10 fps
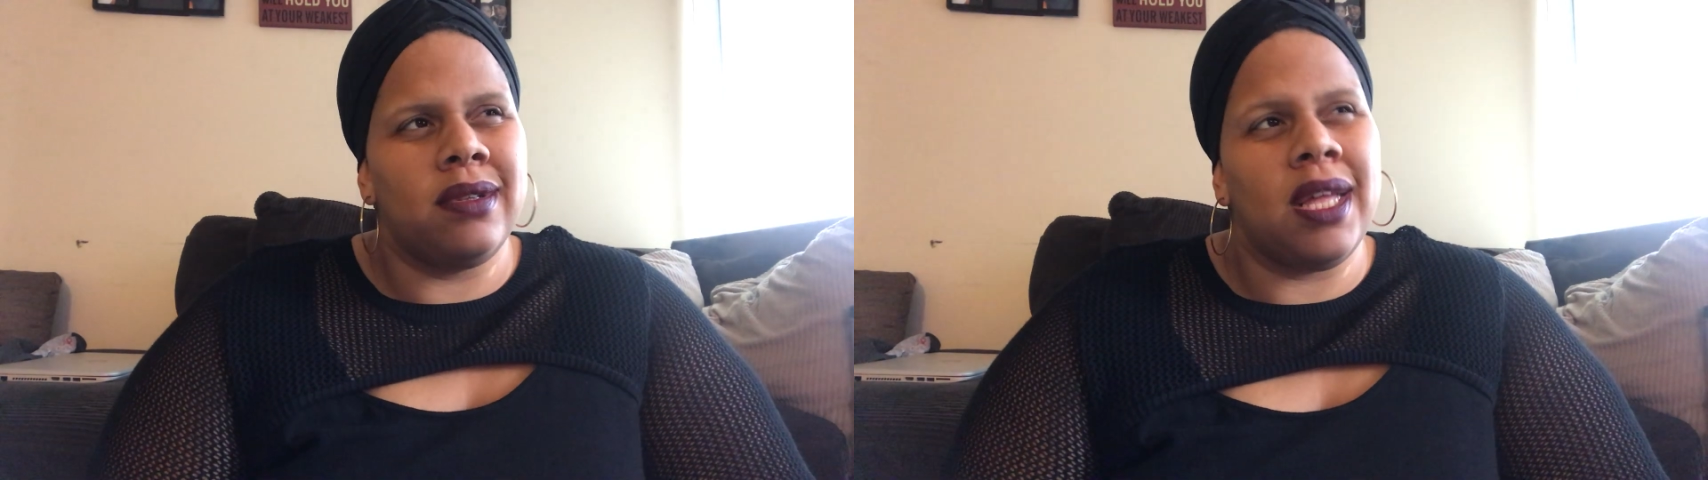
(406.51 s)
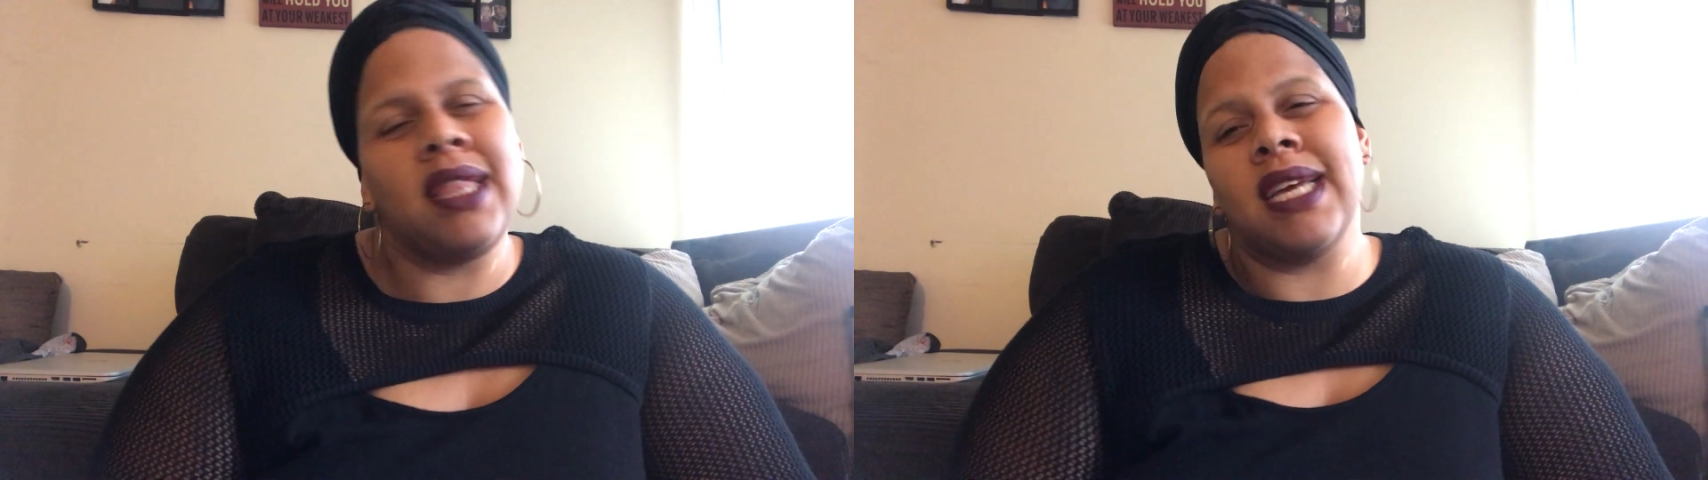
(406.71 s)

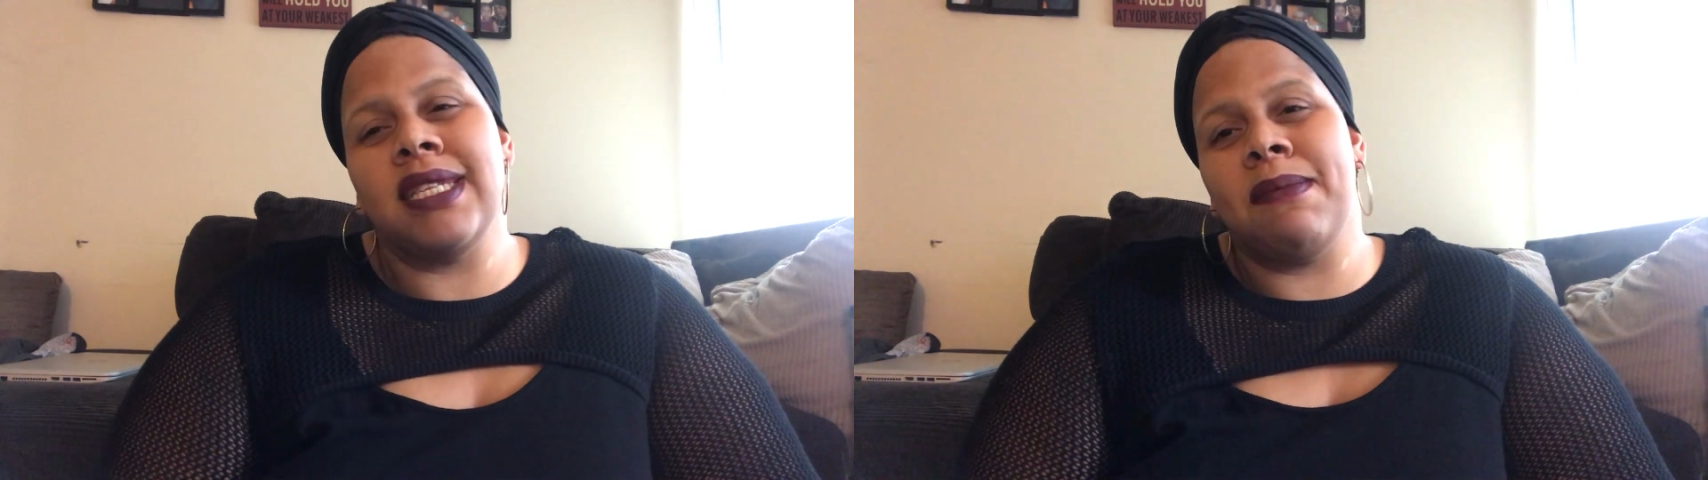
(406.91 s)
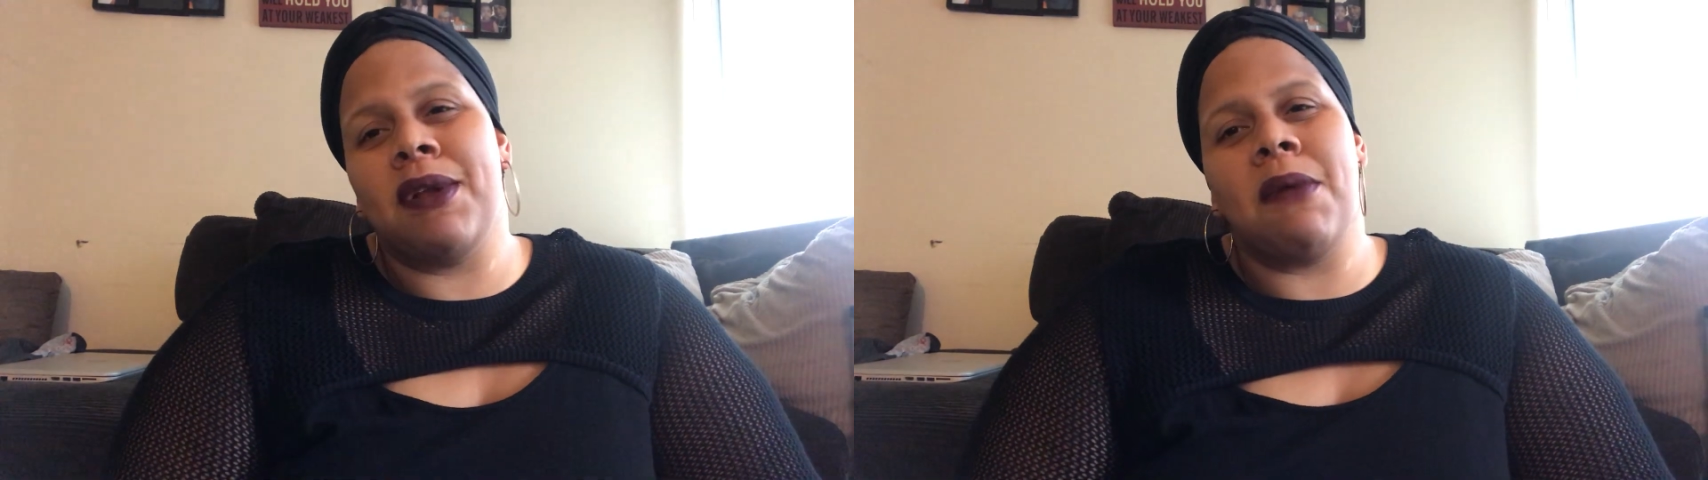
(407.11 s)
and things
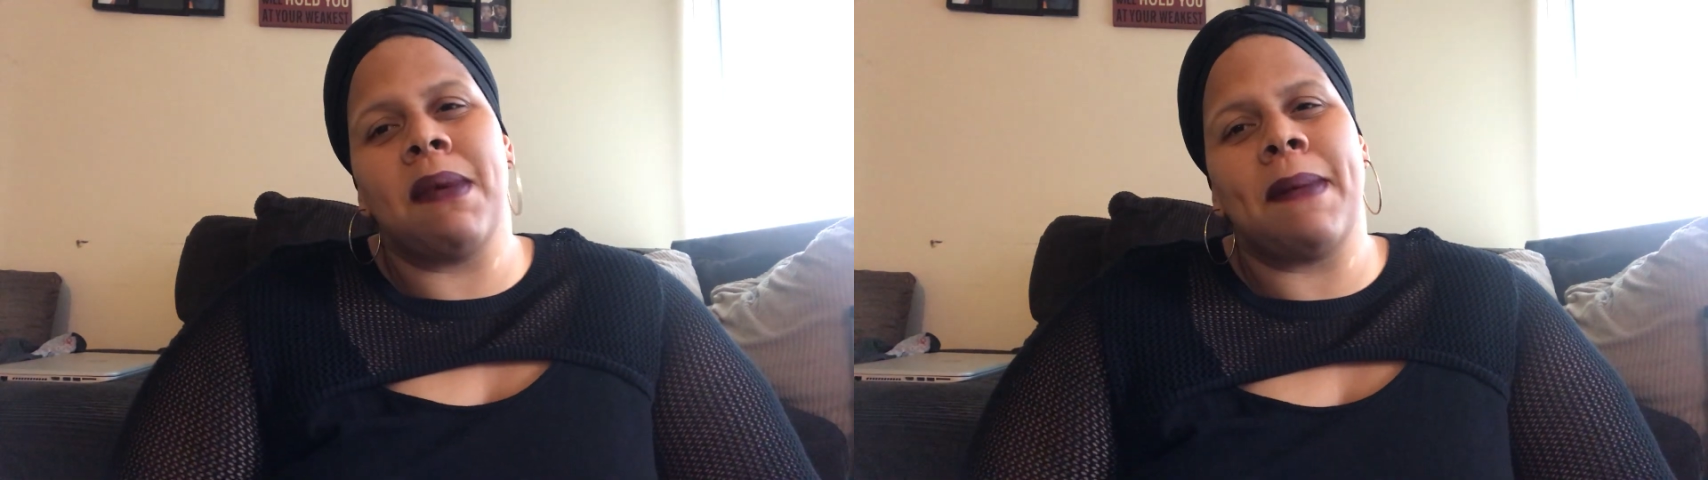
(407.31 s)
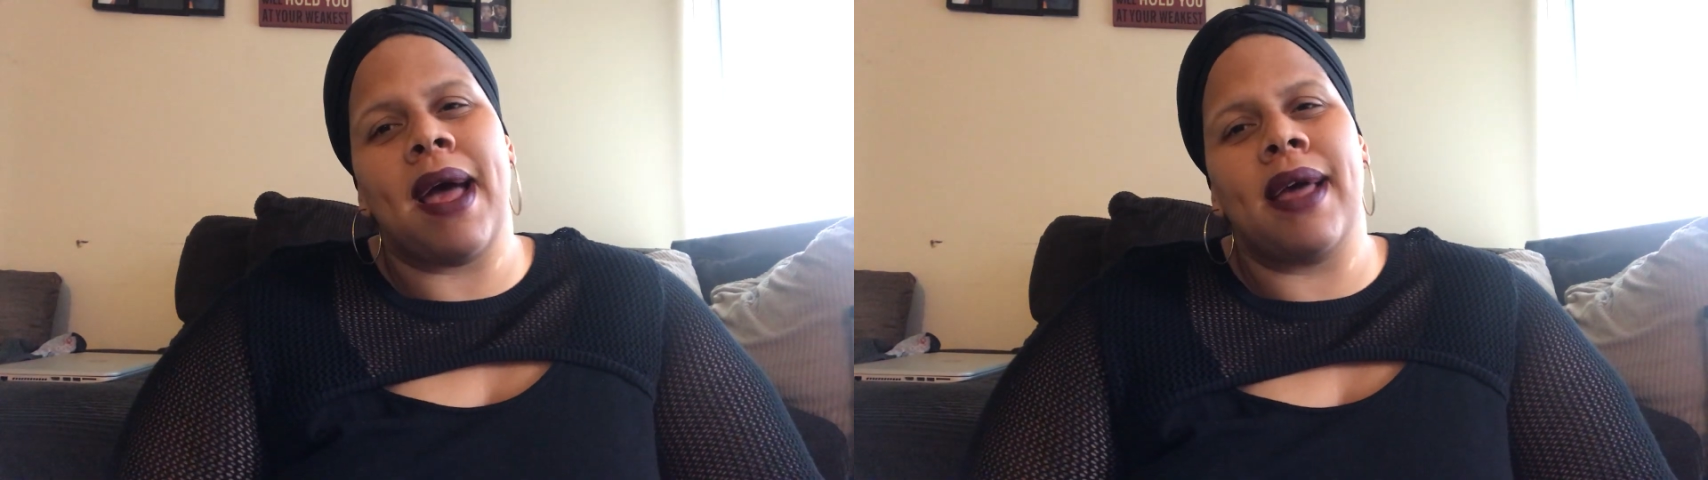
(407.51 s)
that have been on
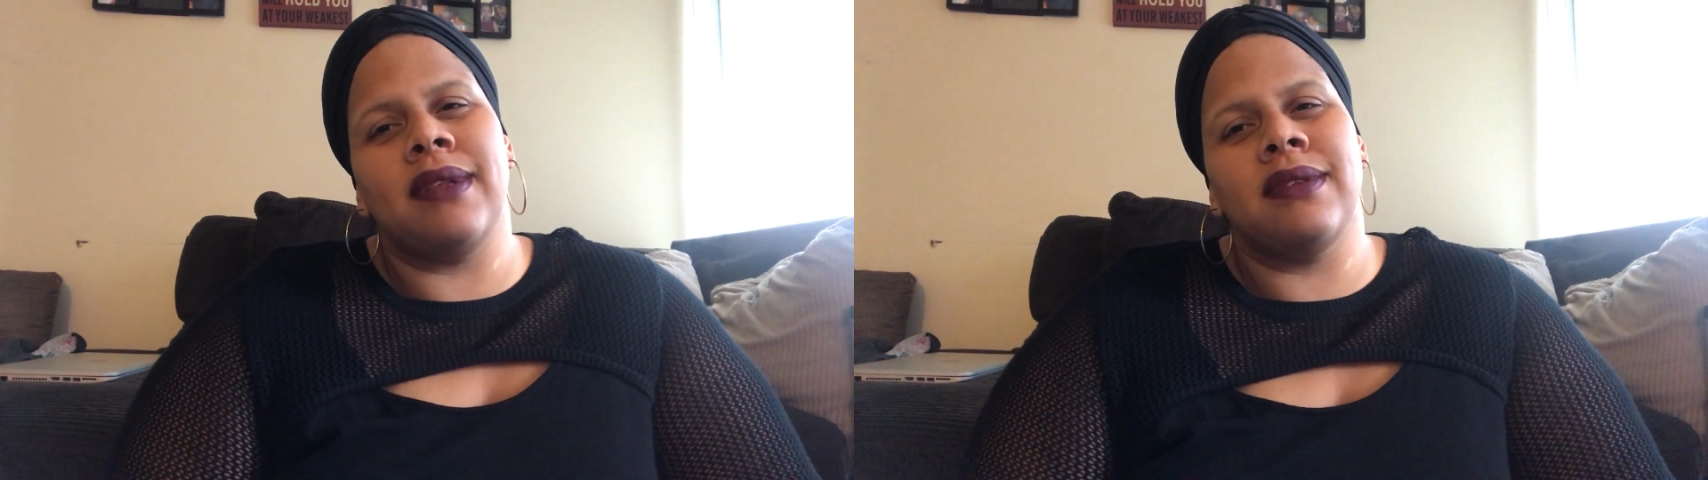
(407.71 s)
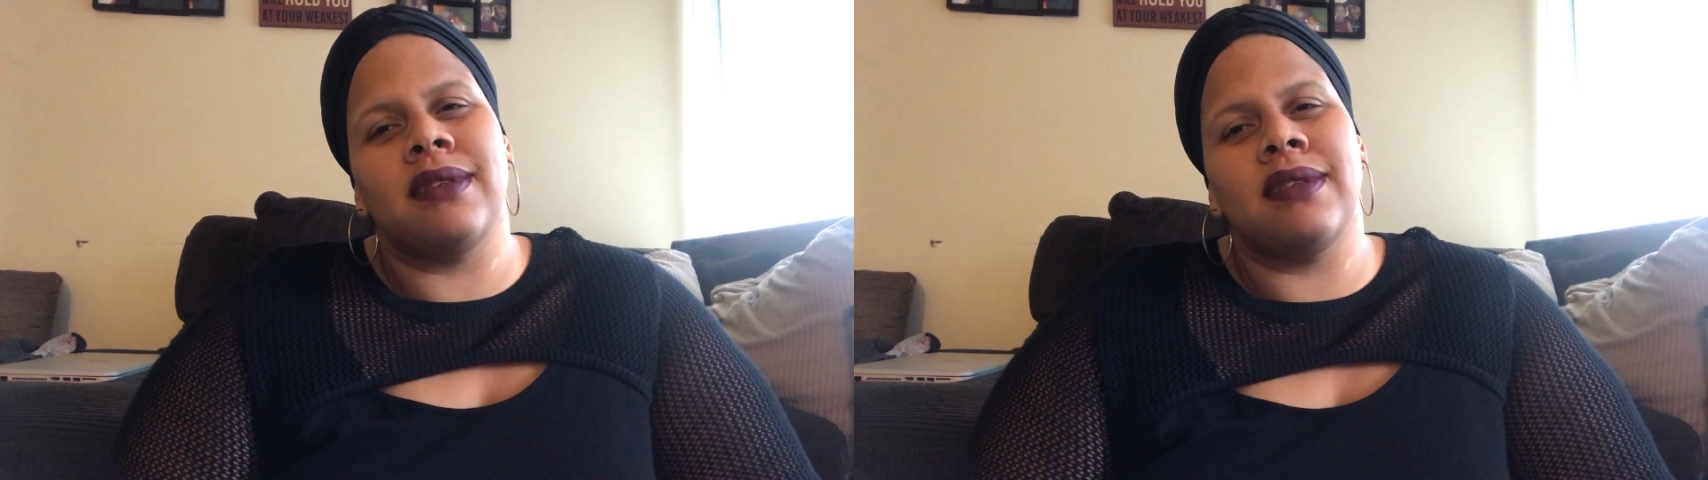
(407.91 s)
my mind.